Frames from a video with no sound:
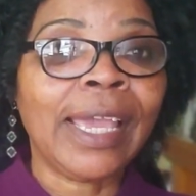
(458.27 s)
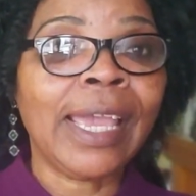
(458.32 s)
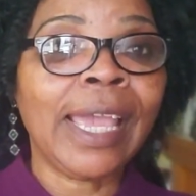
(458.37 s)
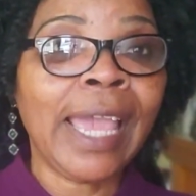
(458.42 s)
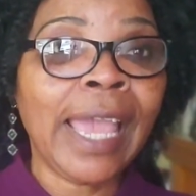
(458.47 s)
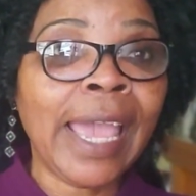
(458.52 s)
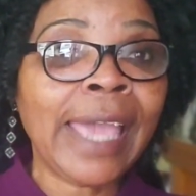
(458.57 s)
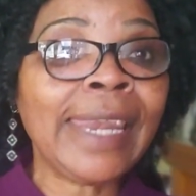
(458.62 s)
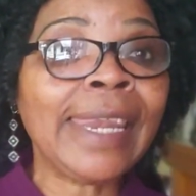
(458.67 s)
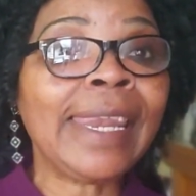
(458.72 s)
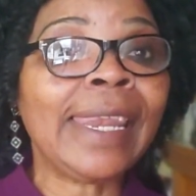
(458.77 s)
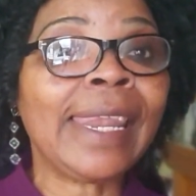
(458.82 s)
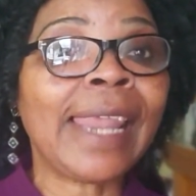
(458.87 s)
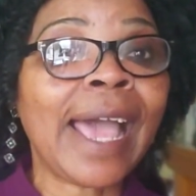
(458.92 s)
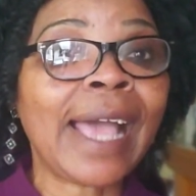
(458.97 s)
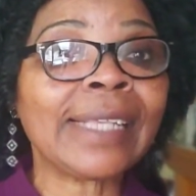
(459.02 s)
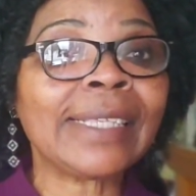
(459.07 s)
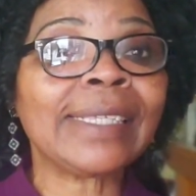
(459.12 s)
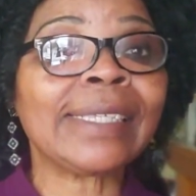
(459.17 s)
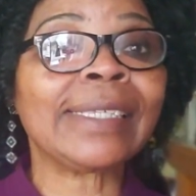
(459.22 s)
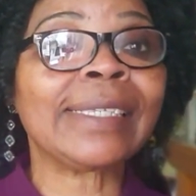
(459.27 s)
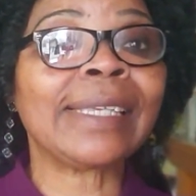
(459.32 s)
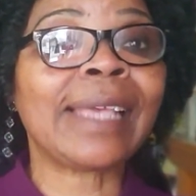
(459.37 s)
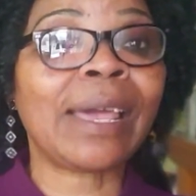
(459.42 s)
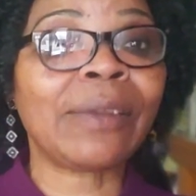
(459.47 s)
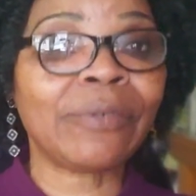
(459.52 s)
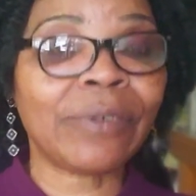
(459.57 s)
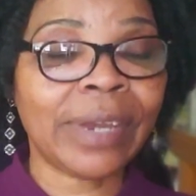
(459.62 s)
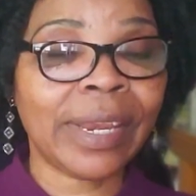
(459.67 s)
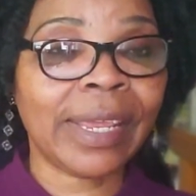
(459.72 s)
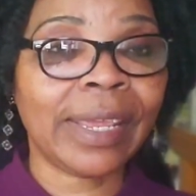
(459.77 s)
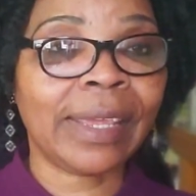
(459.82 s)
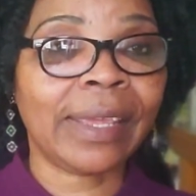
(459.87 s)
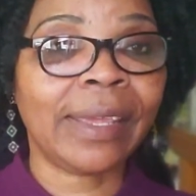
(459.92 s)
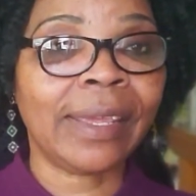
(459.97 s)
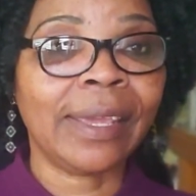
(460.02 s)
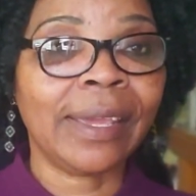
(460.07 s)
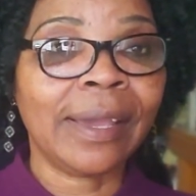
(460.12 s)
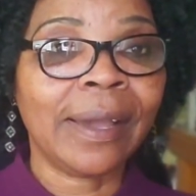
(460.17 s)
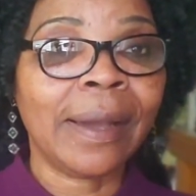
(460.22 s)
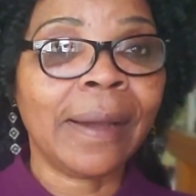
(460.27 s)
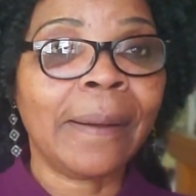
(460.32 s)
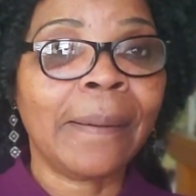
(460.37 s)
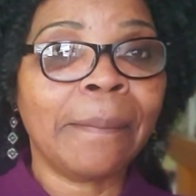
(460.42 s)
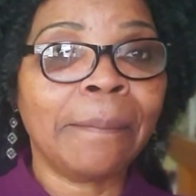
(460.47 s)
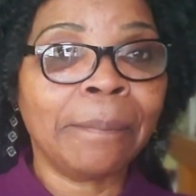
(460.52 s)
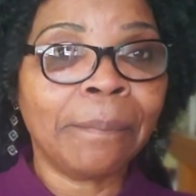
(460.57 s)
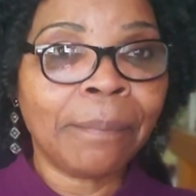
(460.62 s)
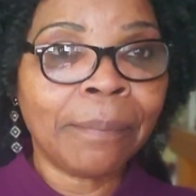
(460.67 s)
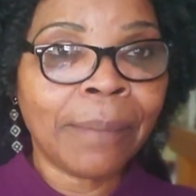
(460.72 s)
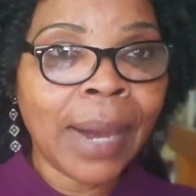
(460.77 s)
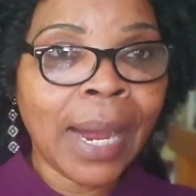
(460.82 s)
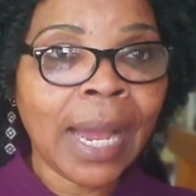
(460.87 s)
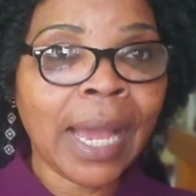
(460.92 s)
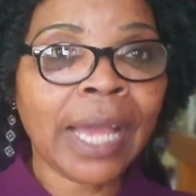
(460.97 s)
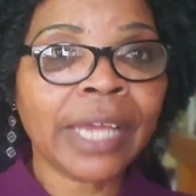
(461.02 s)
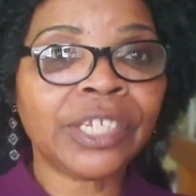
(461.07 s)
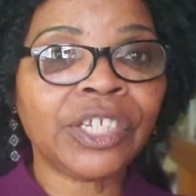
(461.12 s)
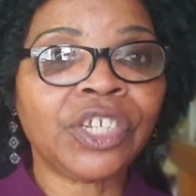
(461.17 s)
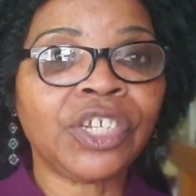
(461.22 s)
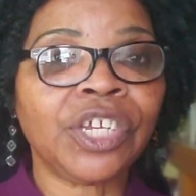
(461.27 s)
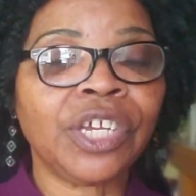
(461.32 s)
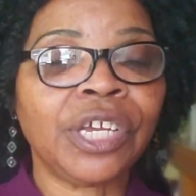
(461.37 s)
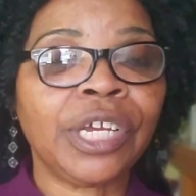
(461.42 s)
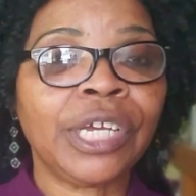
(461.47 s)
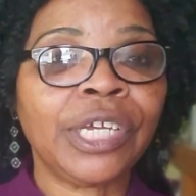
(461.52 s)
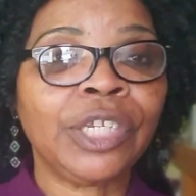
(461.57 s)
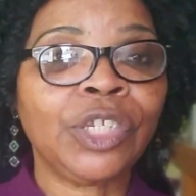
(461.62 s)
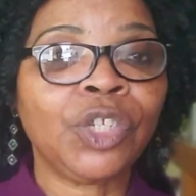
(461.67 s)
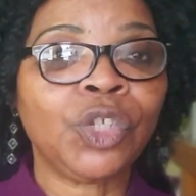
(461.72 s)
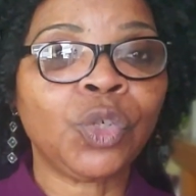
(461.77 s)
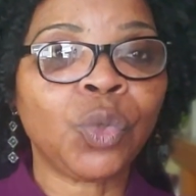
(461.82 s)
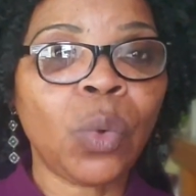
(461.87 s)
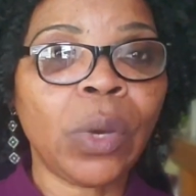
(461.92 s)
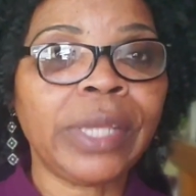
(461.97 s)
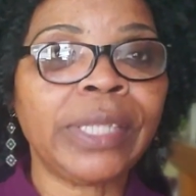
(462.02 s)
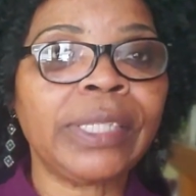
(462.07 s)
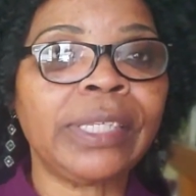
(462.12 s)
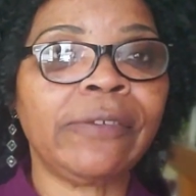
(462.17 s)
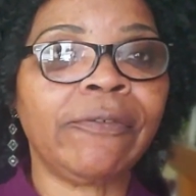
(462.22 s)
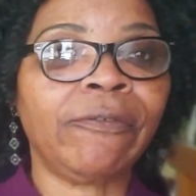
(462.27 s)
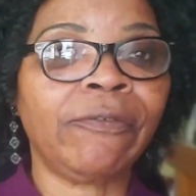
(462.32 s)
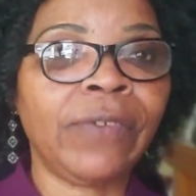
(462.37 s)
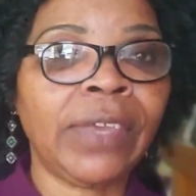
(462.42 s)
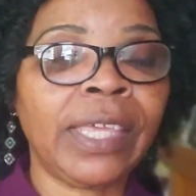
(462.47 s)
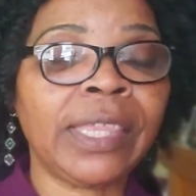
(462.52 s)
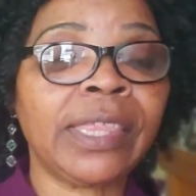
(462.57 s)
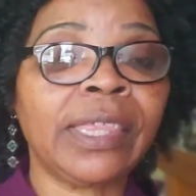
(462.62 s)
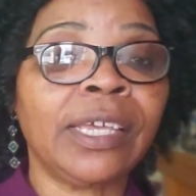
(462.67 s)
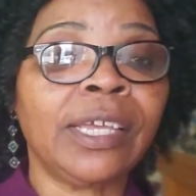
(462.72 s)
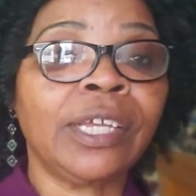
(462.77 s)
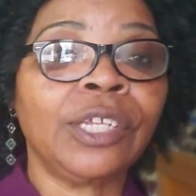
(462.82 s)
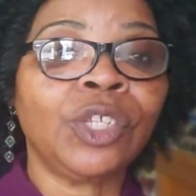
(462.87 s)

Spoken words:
And last Saturday, March 25th,